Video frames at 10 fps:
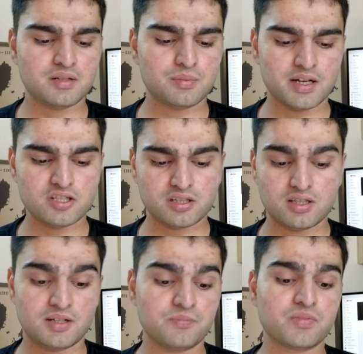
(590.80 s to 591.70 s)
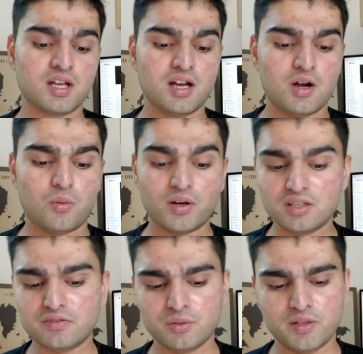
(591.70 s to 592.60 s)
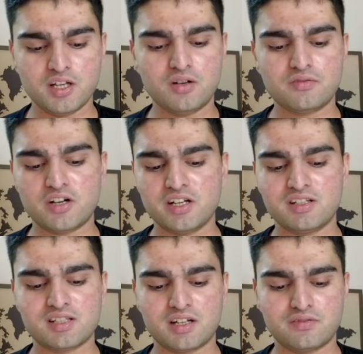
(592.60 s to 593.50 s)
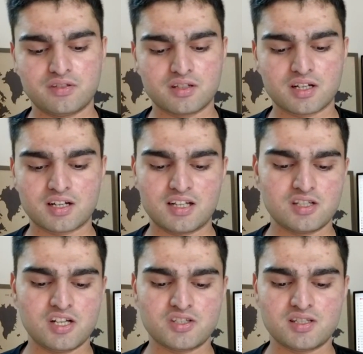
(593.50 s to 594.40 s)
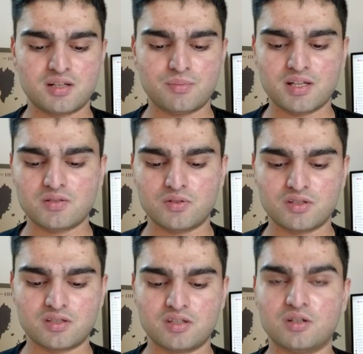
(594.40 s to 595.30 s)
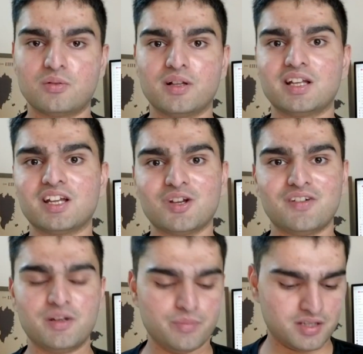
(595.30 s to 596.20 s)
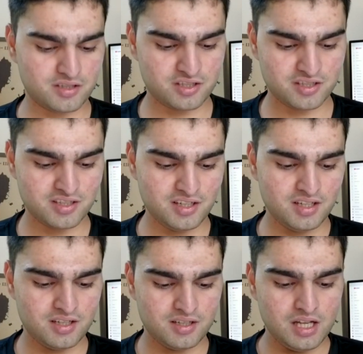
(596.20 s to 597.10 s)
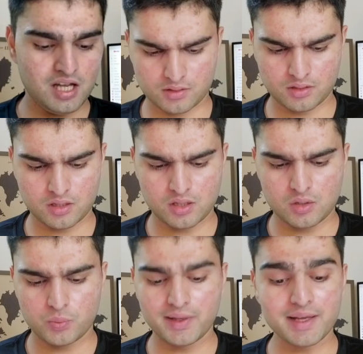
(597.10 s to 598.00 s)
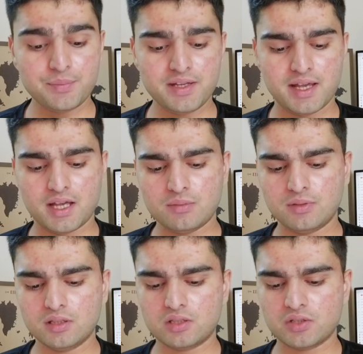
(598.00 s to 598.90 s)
by Ishita. Wonderful video, very insightful, congratulations and best wishes to you. Well, thank you very much. Will I be able to